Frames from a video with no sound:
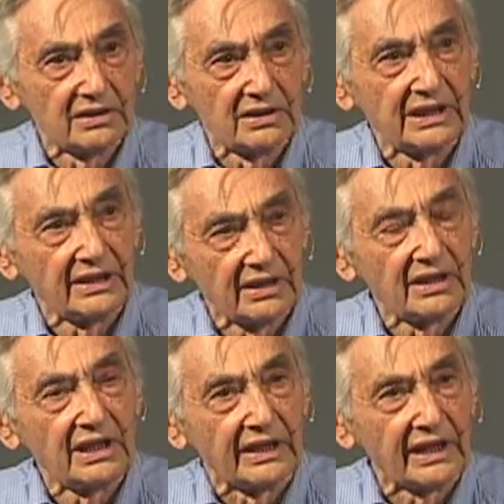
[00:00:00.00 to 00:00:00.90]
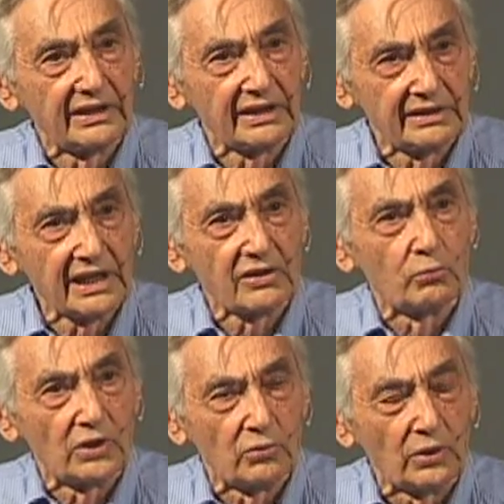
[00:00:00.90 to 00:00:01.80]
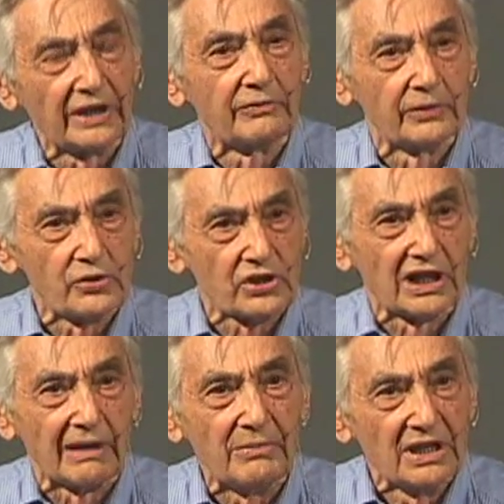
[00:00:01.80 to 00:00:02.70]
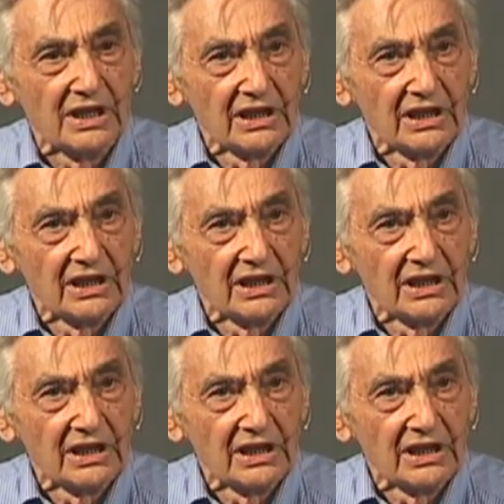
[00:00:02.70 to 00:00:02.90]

the, yeah they, they did a, w- a wonderful job,